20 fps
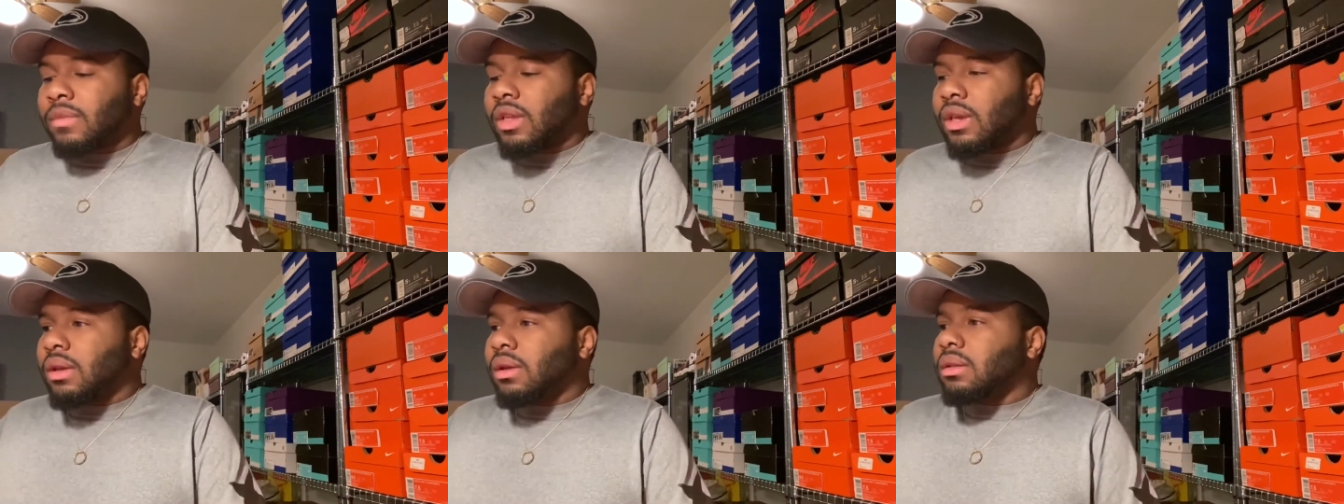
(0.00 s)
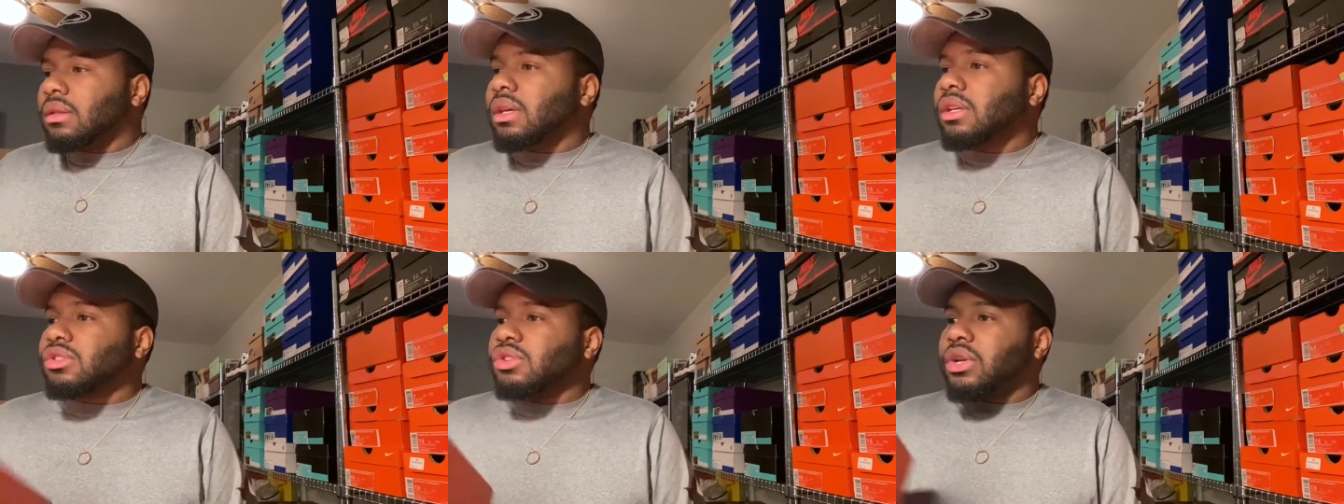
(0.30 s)

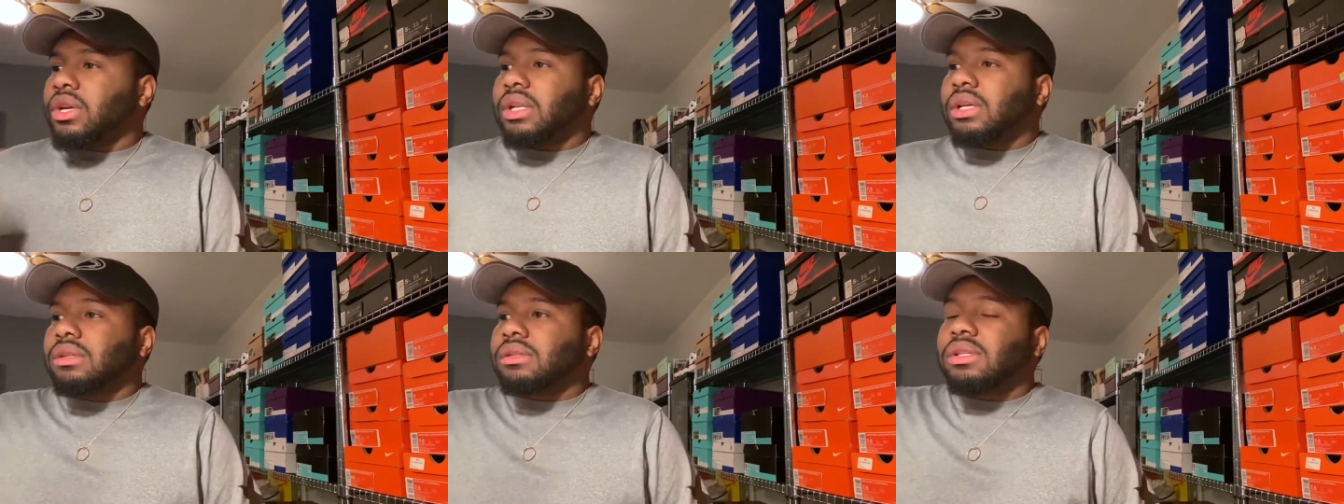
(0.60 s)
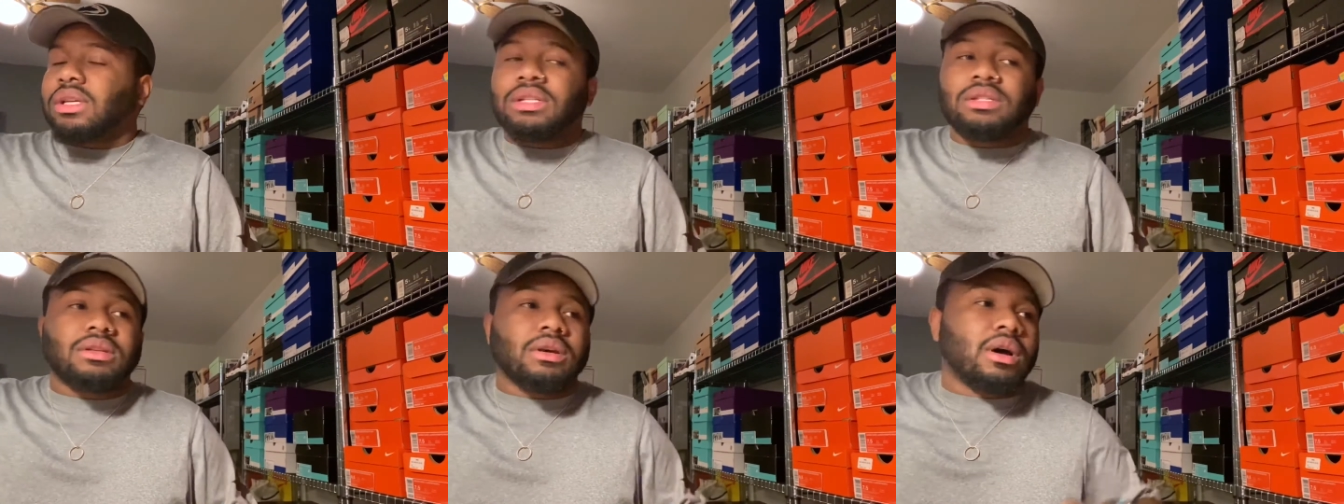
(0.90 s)
These are getting
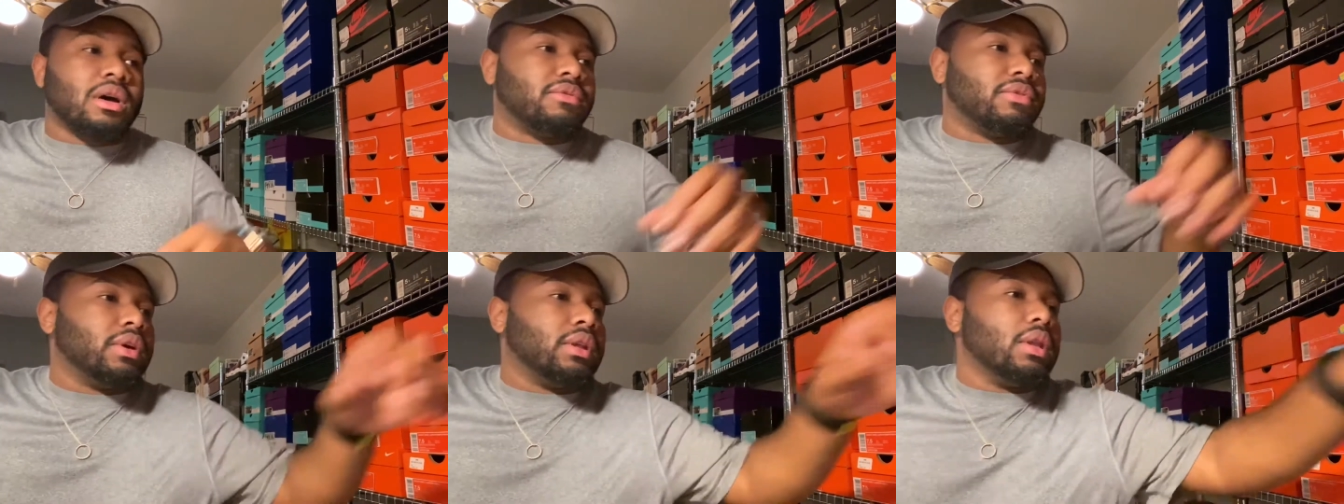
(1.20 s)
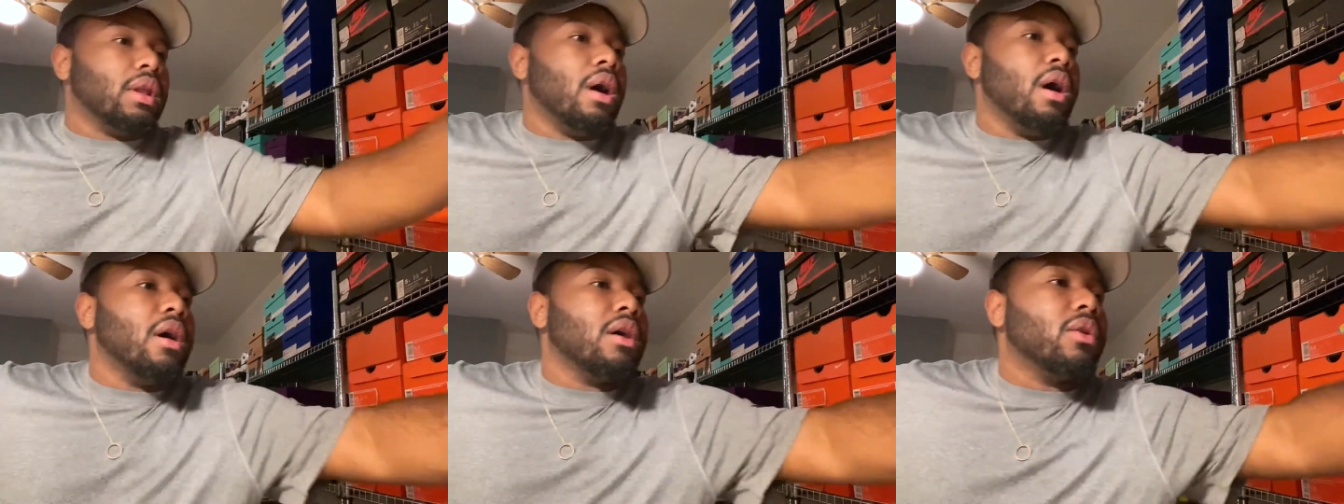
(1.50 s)
sent off
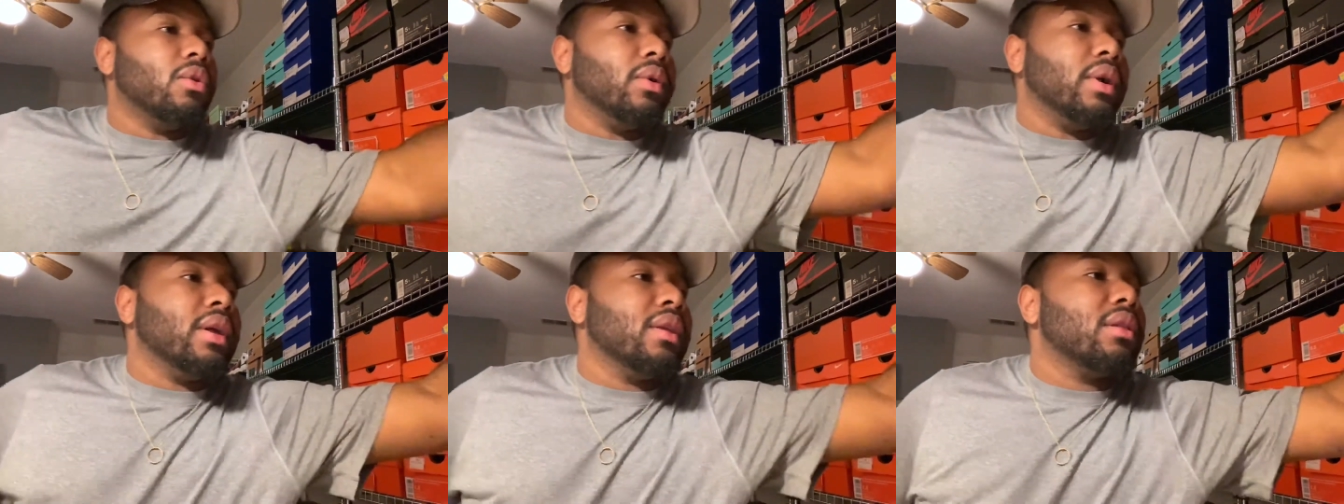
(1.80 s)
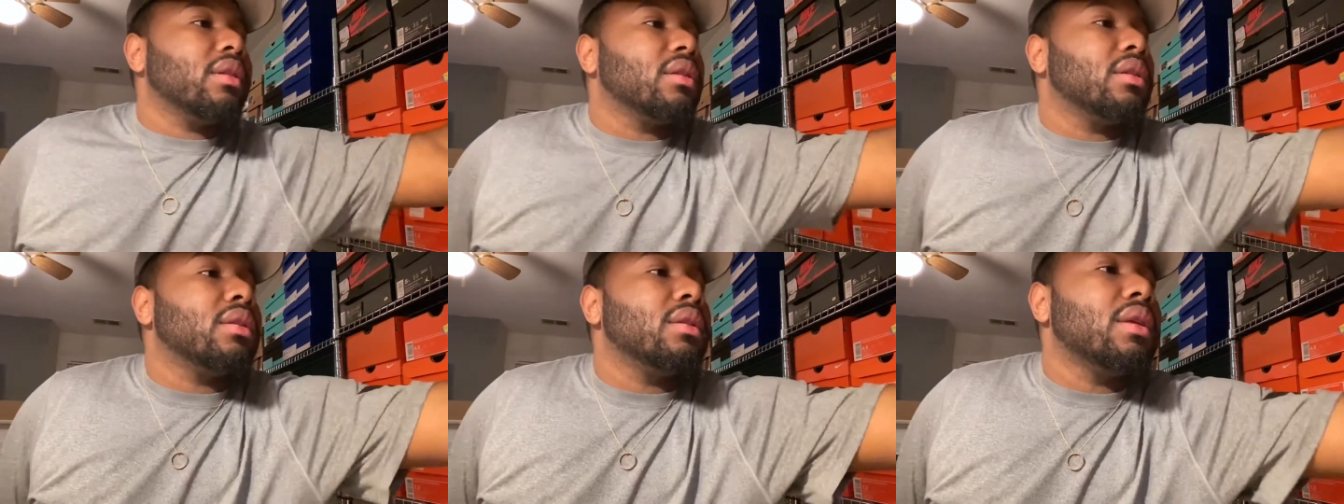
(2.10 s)
along
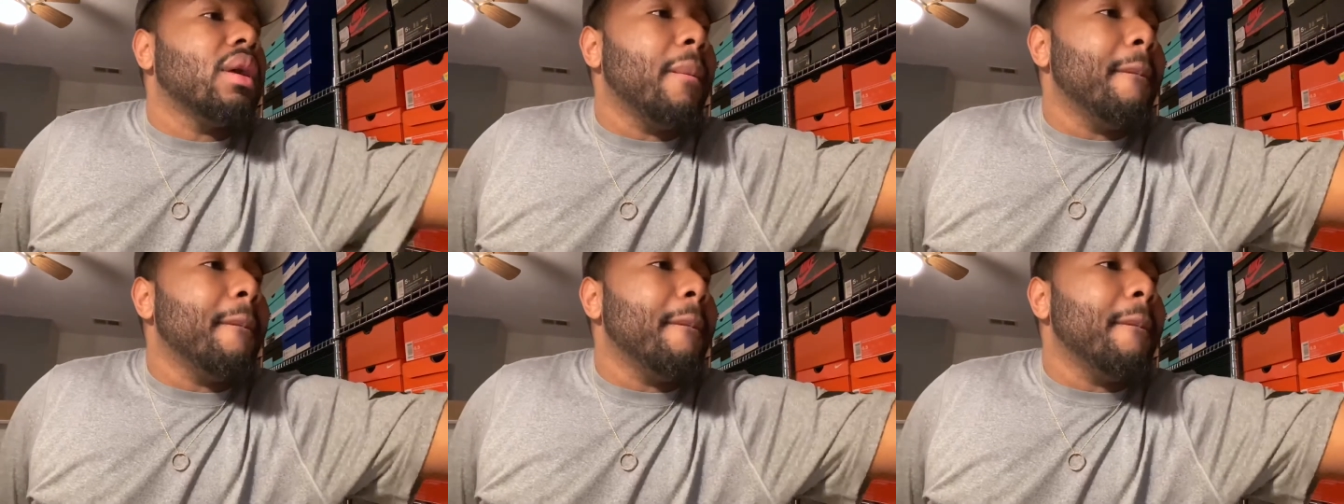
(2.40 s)
with